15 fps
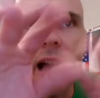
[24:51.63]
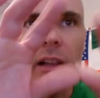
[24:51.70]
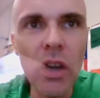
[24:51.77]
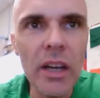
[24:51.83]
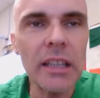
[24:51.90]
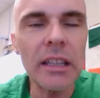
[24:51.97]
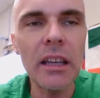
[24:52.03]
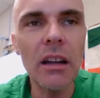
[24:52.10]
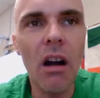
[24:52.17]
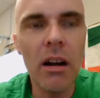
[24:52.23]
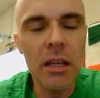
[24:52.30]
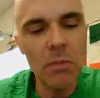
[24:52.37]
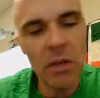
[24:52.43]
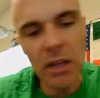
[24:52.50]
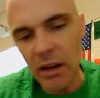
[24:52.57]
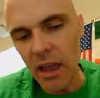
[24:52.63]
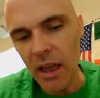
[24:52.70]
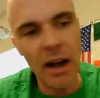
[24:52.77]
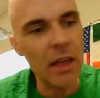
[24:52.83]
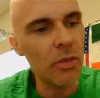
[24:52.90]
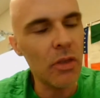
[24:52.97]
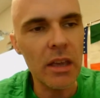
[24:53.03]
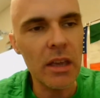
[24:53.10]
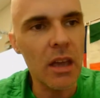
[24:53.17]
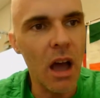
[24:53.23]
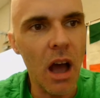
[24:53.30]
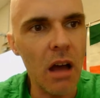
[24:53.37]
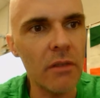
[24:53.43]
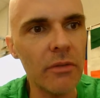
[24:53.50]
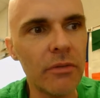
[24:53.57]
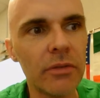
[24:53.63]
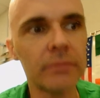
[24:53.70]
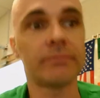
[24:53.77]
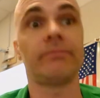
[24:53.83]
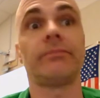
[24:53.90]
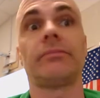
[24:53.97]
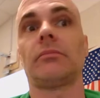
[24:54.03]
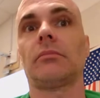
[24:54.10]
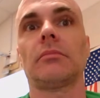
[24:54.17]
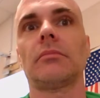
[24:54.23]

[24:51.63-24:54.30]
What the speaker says: So I look at that argument and I think of,